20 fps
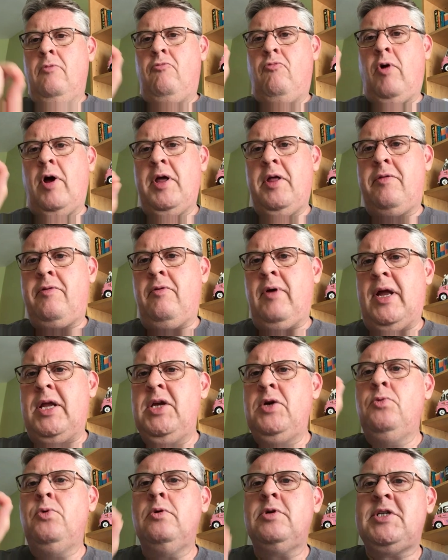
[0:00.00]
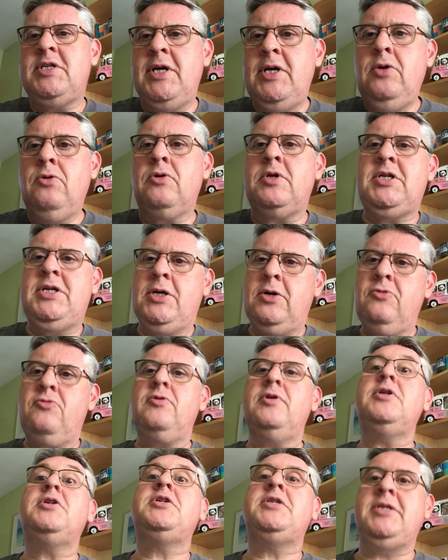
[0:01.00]
right through it and you will see your
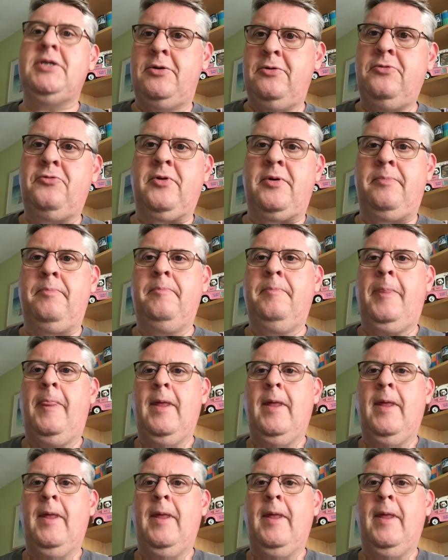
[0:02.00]
children's children